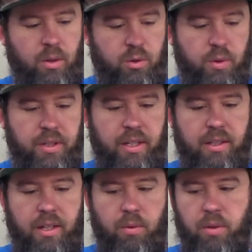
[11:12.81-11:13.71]
there was one
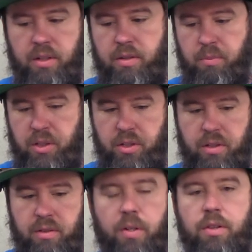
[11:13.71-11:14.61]
thing that I wanted to
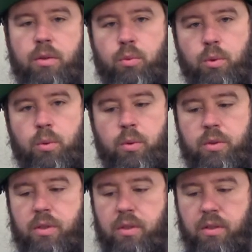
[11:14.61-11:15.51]
mention with the
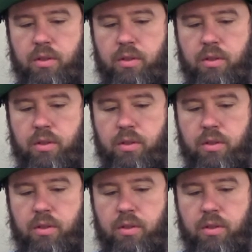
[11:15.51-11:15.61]
rules.